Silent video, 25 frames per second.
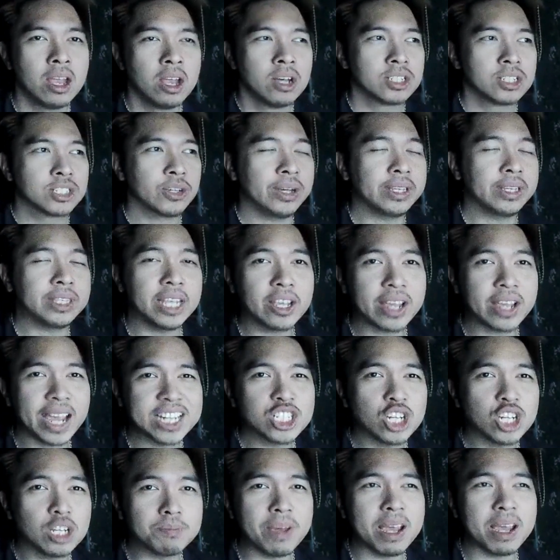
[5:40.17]
So
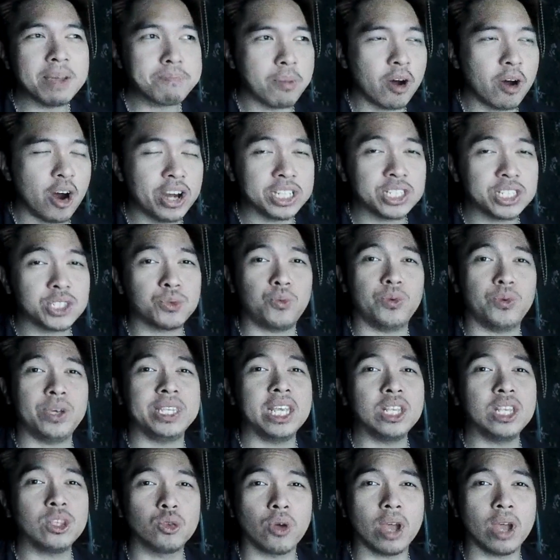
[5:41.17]
integration by parts, we
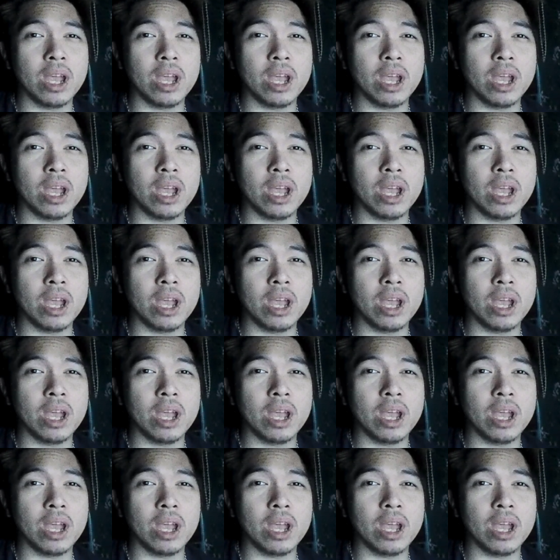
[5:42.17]
need to